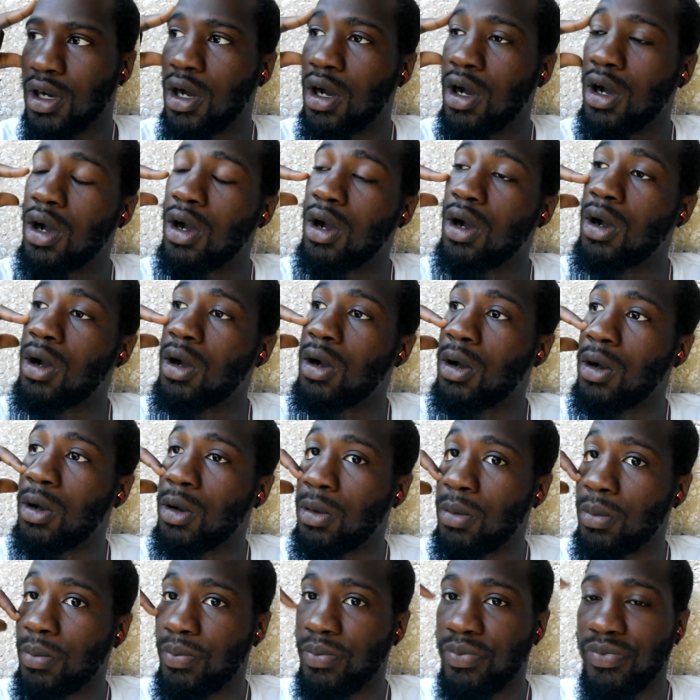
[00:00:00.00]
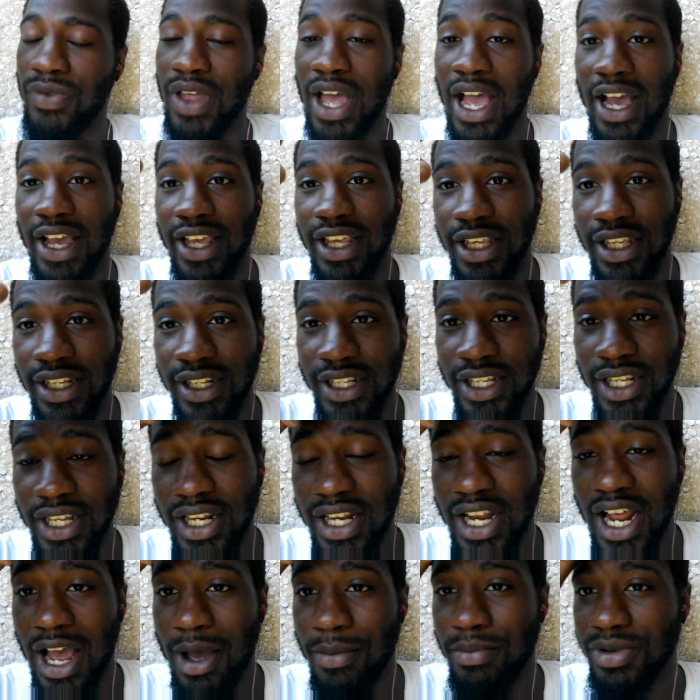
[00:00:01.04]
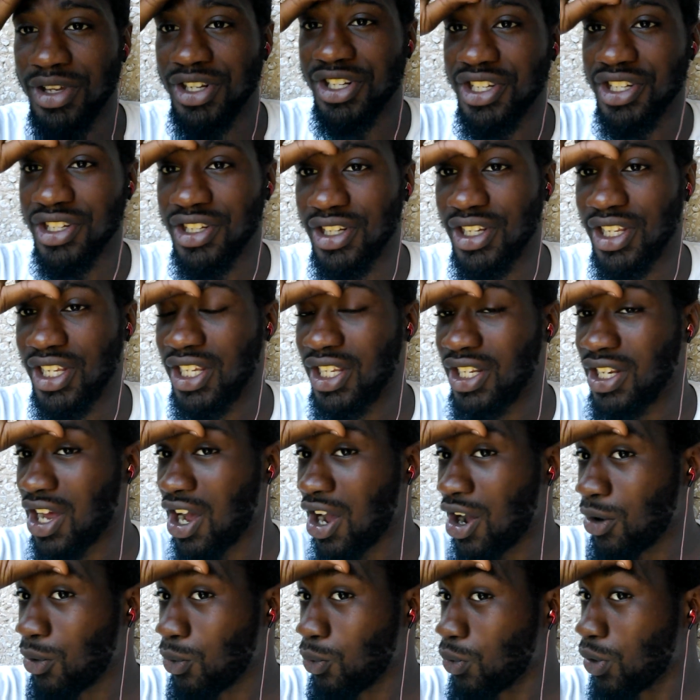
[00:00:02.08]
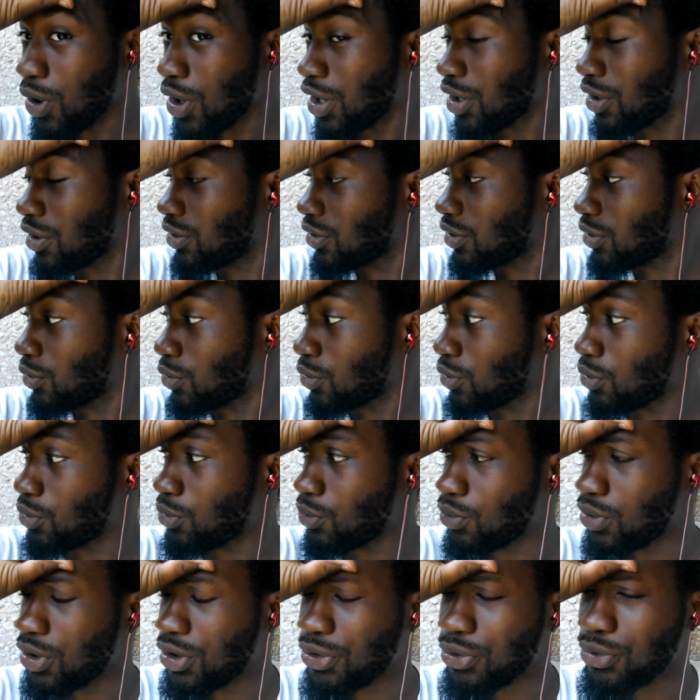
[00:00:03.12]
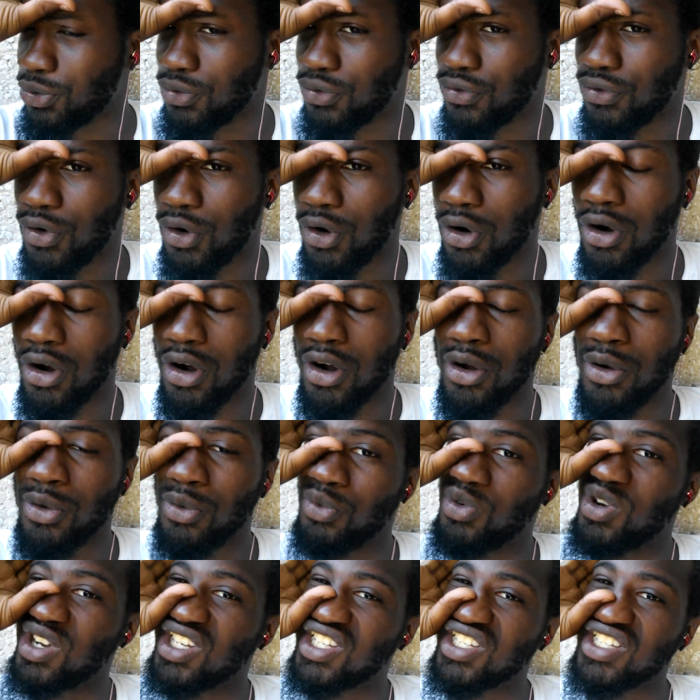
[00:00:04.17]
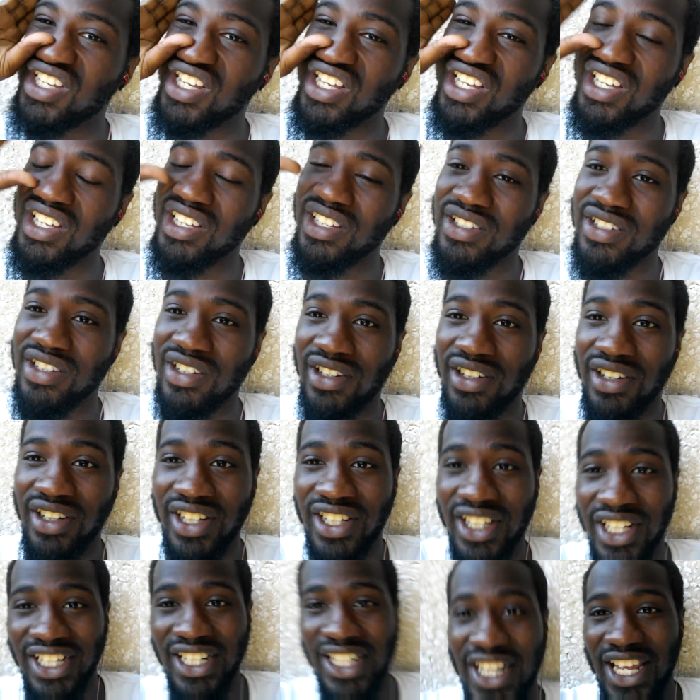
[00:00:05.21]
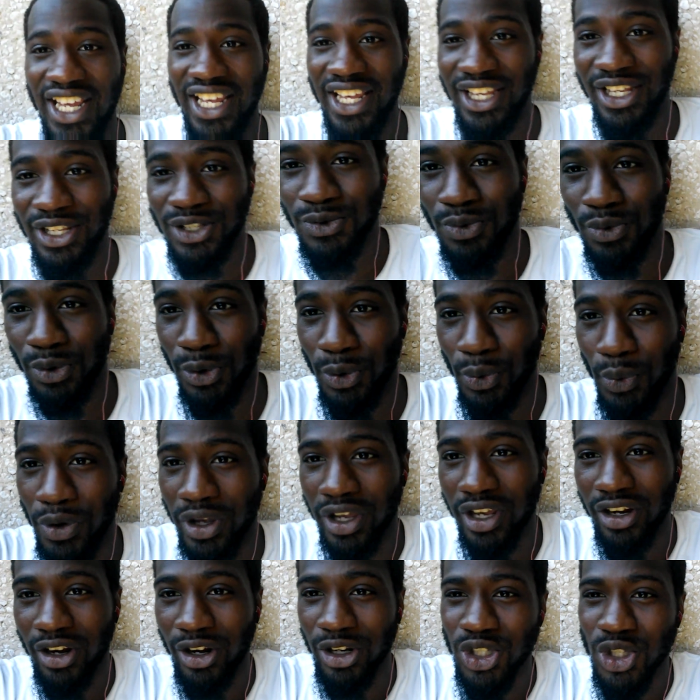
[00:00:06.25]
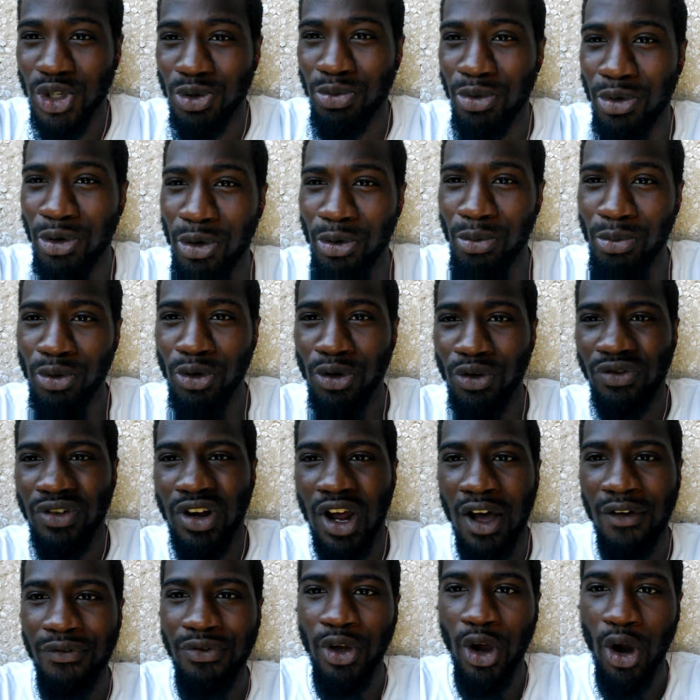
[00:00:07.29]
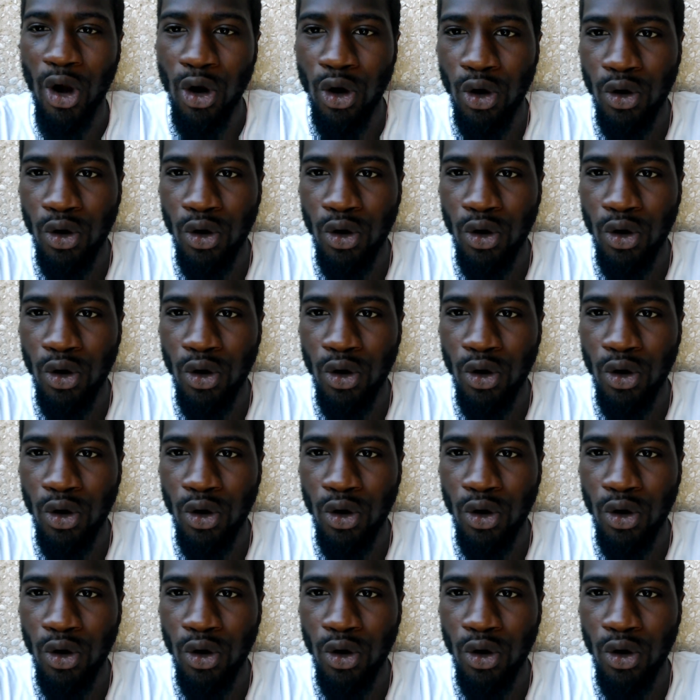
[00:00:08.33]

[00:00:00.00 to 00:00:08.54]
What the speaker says: Now he did not mention Enoch 1 through 4, which says in the days where the wicked are to be removed off the